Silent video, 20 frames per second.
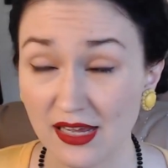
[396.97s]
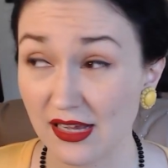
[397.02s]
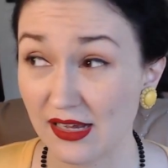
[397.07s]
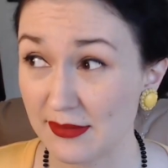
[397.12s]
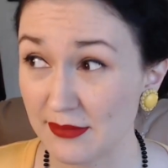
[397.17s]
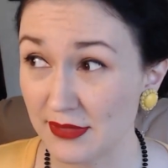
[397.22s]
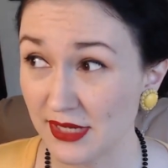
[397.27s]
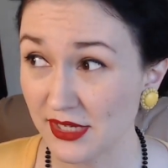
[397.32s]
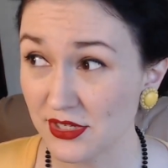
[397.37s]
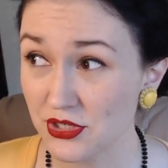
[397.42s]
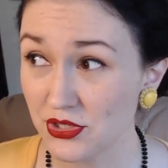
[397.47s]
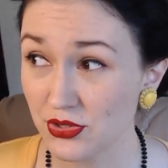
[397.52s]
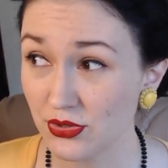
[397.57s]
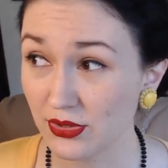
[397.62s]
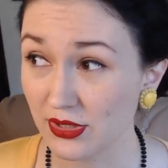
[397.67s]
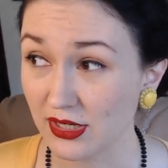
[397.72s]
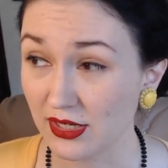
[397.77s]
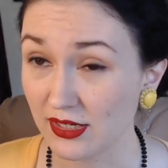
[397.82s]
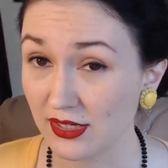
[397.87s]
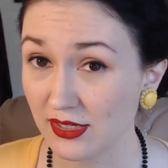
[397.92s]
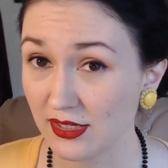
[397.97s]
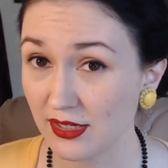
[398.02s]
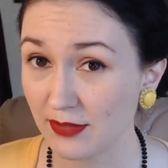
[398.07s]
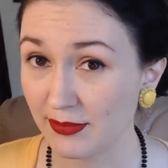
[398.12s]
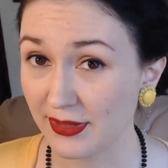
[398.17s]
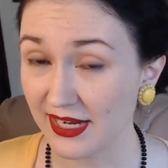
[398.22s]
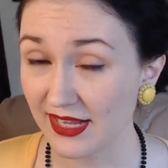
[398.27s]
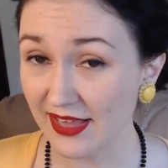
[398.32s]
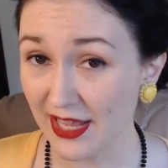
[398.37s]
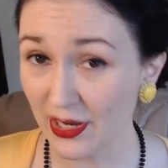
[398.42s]
I'm not sure,
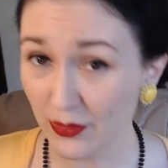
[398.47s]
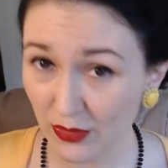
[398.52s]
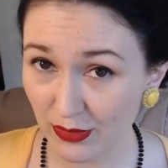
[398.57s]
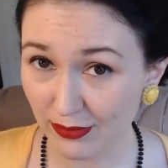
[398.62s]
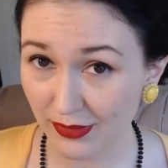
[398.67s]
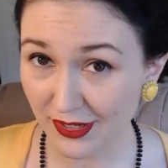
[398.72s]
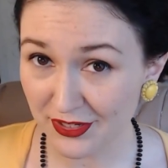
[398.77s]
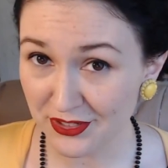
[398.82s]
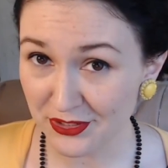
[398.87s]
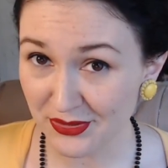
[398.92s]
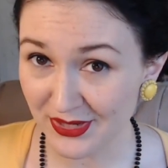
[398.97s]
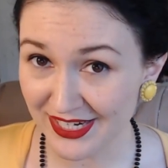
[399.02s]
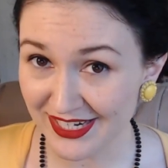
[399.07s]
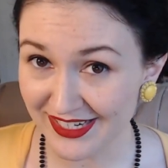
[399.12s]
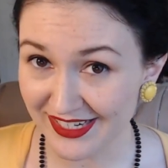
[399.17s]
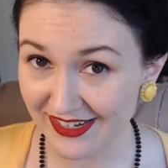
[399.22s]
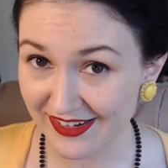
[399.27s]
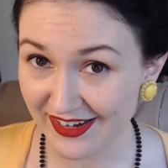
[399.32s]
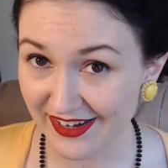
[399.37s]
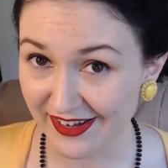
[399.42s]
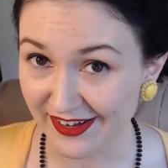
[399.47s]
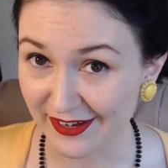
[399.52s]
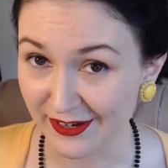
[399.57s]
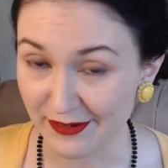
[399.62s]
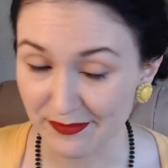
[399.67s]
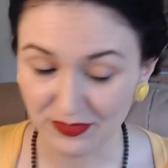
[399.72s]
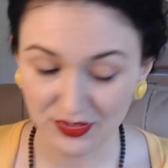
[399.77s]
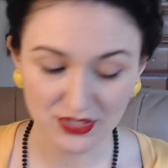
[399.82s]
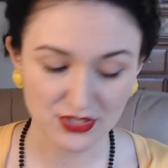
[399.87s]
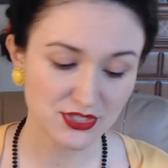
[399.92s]
but I like what Balduin did here.
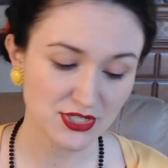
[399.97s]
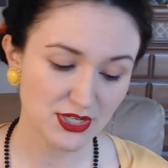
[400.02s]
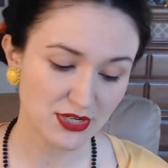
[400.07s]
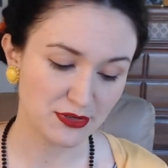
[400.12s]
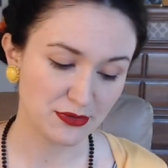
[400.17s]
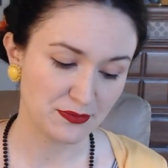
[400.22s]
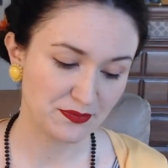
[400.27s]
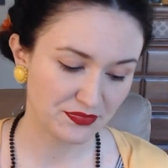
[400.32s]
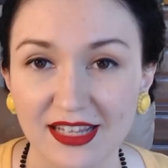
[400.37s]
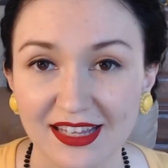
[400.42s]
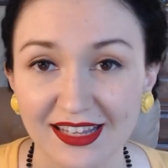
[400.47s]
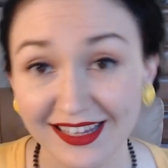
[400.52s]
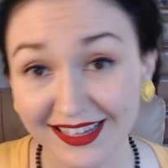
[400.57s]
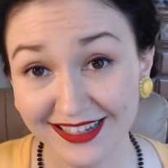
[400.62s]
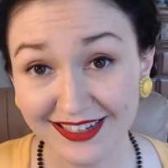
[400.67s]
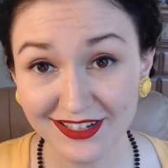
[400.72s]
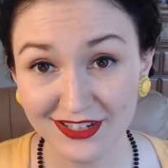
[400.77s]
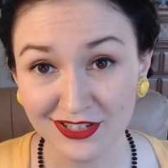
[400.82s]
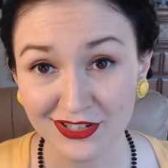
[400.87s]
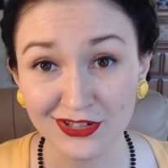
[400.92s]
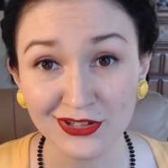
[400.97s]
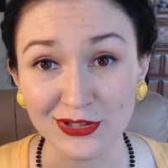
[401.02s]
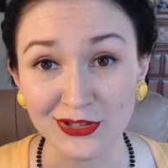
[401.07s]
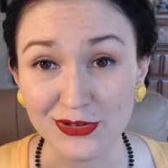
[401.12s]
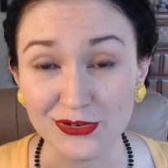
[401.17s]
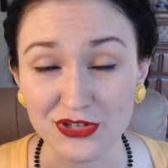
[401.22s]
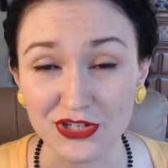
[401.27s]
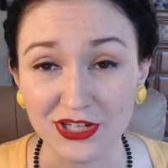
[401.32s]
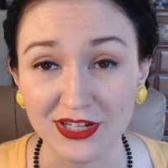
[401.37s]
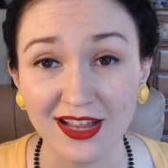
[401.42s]
So, in
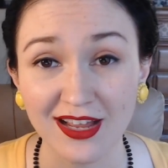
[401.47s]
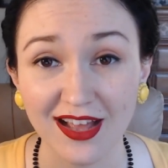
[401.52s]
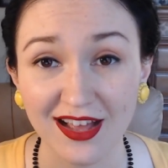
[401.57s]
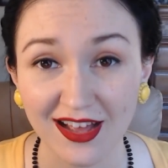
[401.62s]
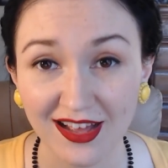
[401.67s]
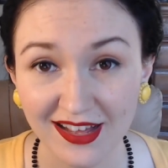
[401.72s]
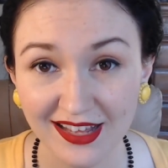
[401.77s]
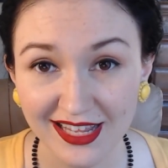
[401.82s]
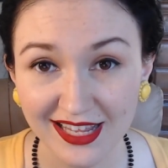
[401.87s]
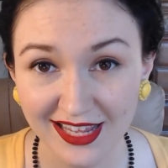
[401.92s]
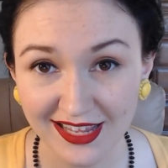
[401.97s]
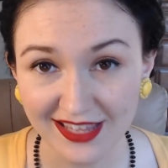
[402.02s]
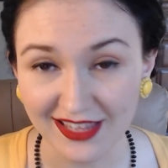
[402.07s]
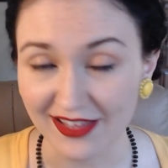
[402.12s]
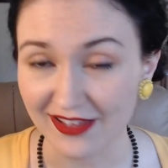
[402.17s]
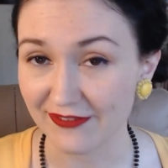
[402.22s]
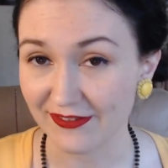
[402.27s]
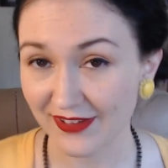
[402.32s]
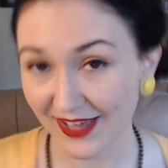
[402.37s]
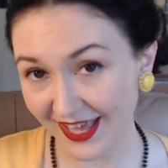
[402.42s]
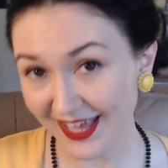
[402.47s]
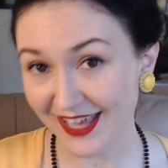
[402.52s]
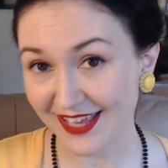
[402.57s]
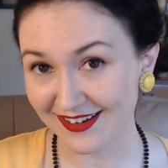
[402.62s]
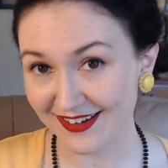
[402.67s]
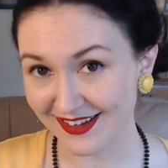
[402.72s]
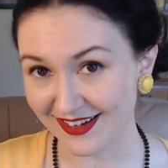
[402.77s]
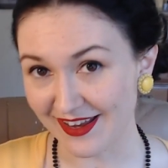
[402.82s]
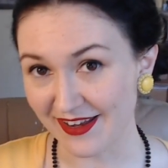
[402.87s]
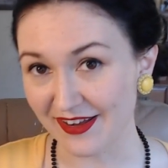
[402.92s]
conclusion, I give Hey
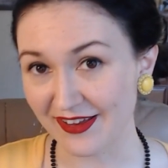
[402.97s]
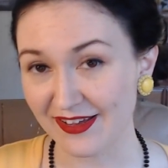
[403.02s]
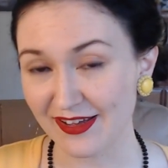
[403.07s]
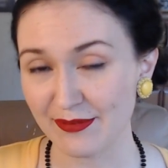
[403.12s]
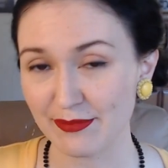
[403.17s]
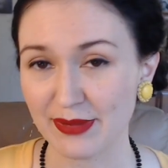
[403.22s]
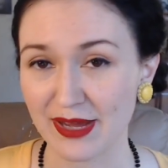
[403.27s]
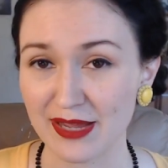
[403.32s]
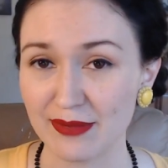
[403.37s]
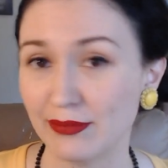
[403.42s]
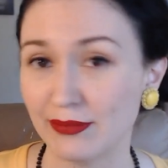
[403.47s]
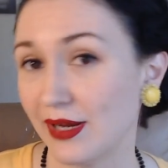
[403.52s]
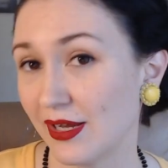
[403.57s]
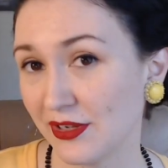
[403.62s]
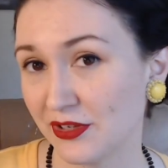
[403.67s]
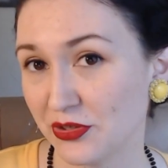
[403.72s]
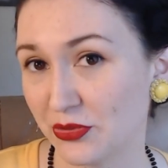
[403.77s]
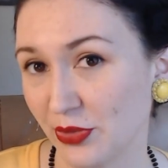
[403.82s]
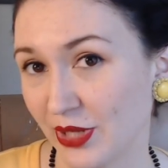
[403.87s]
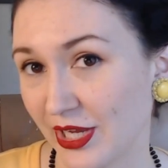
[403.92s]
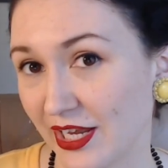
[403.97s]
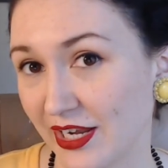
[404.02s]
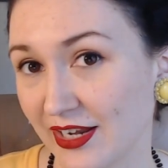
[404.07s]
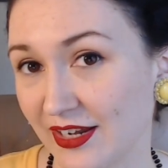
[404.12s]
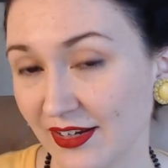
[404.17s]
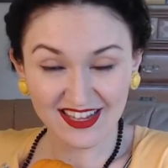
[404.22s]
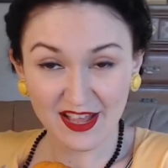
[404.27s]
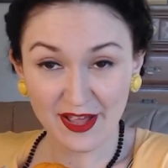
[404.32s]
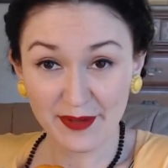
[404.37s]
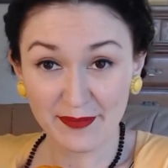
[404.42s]
Na Na Na by Balduin
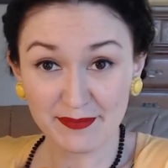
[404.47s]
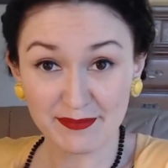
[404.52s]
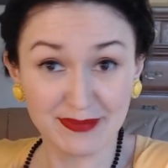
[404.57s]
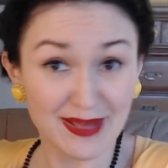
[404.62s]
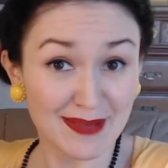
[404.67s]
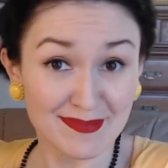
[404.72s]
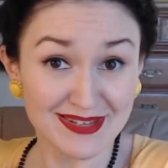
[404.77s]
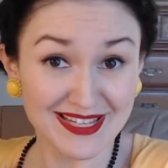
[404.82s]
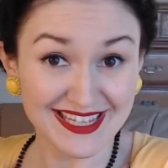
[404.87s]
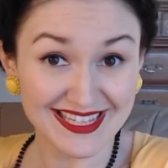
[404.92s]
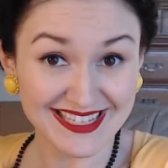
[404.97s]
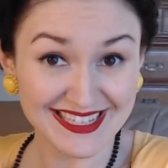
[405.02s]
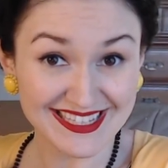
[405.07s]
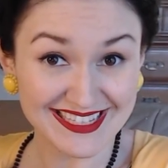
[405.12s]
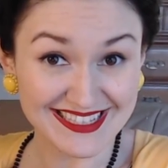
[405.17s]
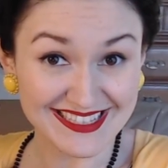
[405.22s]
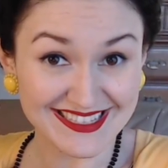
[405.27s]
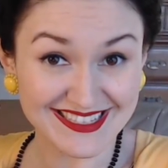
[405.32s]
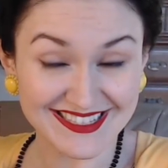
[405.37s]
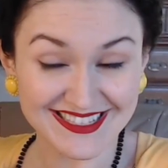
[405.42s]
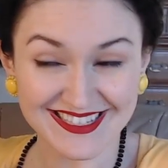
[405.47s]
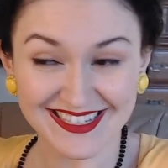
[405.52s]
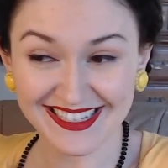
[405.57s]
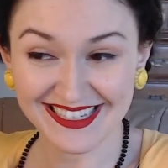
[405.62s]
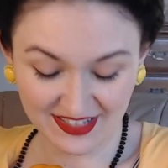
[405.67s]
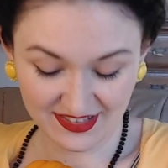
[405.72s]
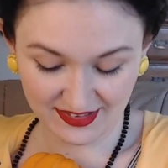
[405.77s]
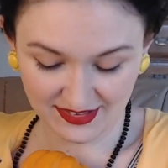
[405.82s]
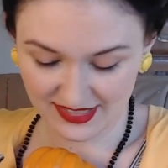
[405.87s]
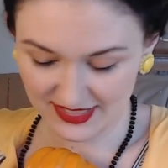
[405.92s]
pumpkins.
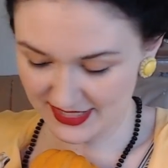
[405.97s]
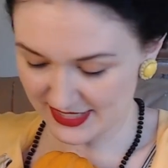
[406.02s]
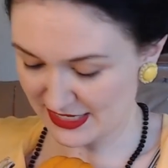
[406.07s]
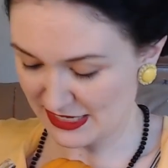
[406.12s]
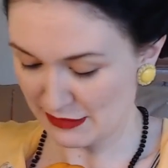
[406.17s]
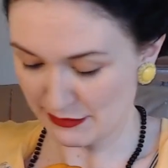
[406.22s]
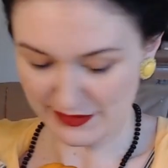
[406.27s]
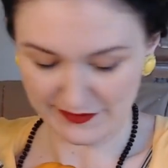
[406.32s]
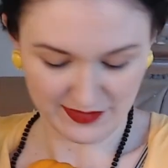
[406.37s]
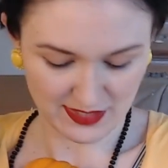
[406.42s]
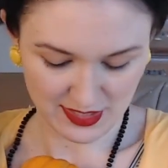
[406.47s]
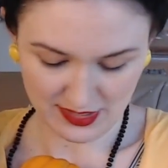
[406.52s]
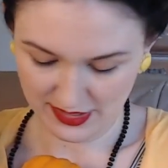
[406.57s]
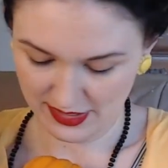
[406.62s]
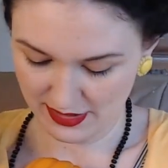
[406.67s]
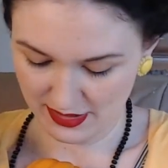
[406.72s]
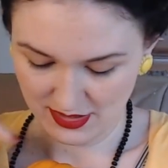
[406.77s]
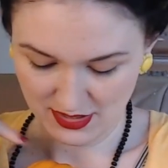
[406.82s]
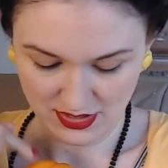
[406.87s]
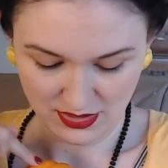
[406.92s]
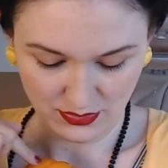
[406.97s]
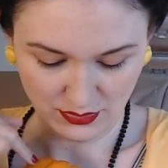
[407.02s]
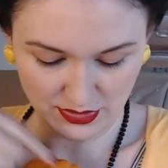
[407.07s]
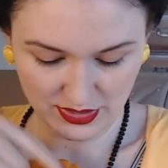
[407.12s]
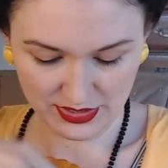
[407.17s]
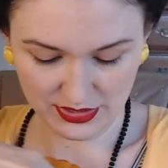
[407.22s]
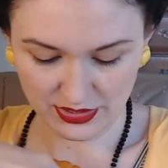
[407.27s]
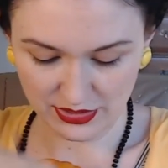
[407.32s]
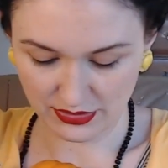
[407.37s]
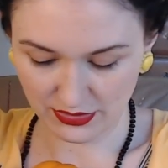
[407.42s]
Let's see, how many have I got here?
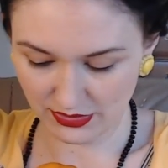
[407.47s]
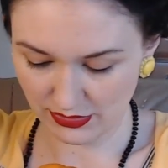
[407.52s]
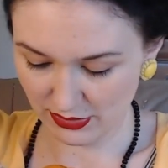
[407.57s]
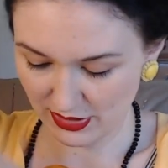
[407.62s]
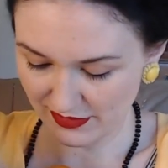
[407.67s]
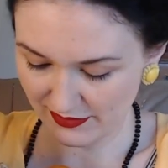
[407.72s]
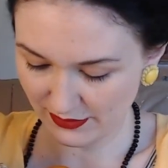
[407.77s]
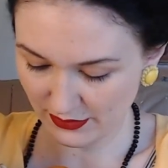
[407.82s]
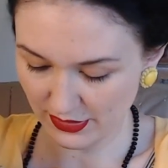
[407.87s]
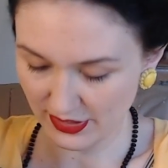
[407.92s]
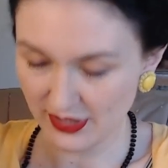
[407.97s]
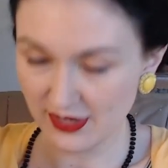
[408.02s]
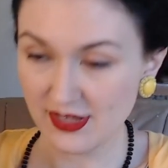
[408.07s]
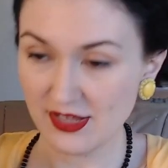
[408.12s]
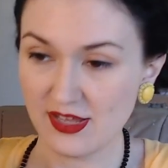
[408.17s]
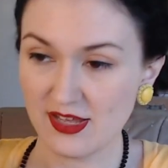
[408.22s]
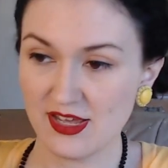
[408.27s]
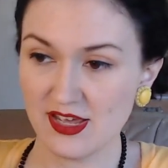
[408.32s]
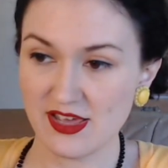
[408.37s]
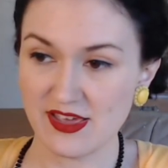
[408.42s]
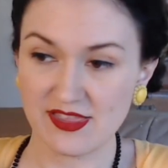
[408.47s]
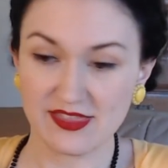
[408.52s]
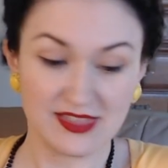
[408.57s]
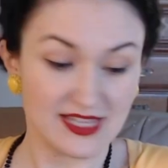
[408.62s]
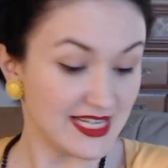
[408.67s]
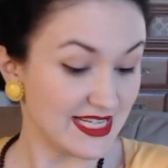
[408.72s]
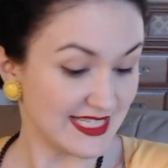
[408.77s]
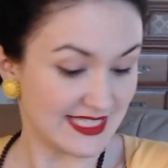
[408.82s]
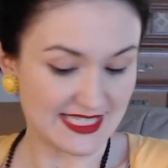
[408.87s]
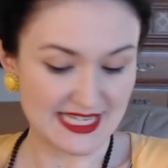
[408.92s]
One, two, three, four.
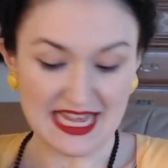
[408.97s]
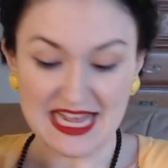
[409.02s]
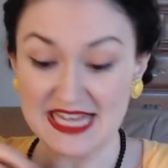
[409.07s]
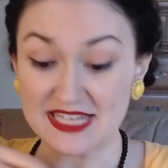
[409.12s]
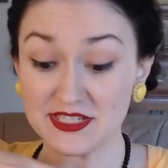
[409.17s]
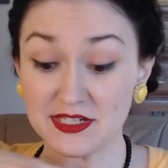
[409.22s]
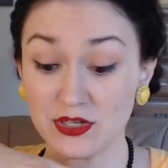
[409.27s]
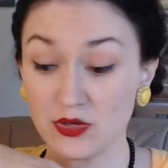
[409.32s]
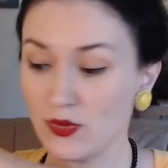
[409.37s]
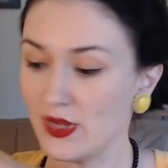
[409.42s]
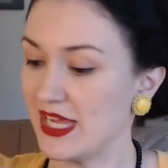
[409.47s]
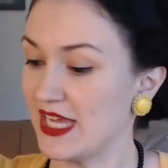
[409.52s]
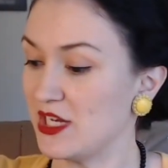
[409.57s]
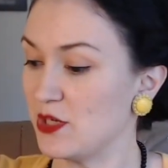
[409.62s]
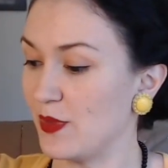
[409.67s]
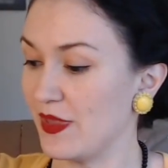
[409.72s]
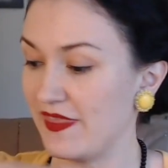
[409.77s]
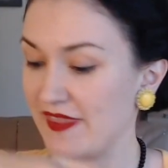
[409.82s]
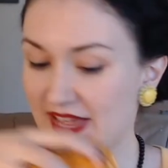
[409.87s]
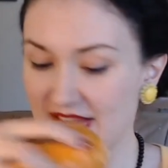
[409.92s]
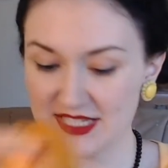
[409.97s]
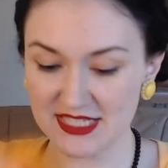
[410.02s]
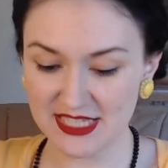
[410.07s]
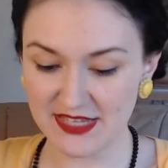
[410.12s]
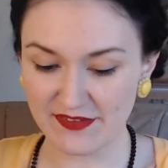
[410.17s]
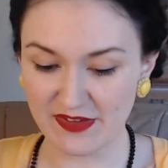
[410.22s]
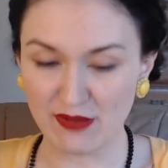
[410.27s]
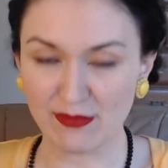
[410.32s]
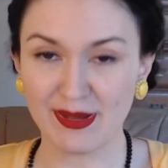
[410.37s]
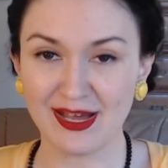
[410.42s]
These guys are going into a
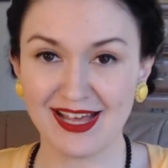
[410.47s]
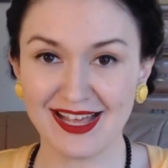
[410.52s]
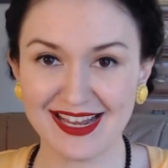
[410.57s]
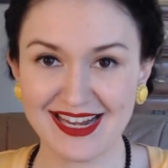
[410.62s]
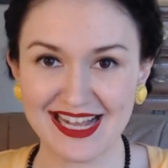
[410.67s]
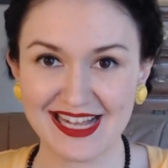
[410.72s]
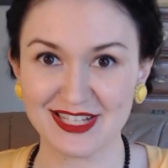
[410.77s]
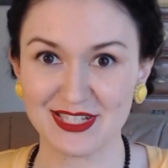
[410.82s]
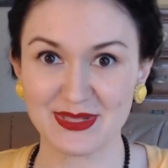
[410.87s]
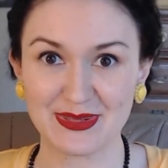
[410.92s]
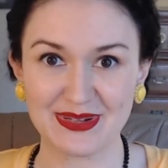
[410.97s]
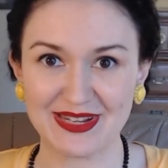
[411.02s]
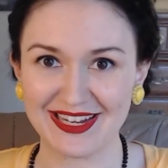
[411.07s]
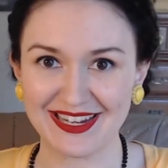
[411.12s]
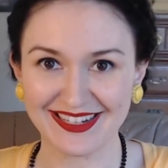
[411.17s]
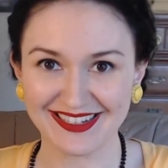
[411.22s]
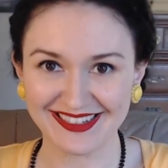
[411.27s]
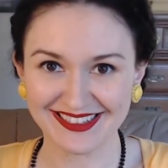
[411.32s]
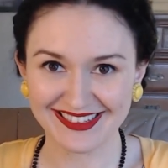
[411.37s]
Thanksgiving pie next week.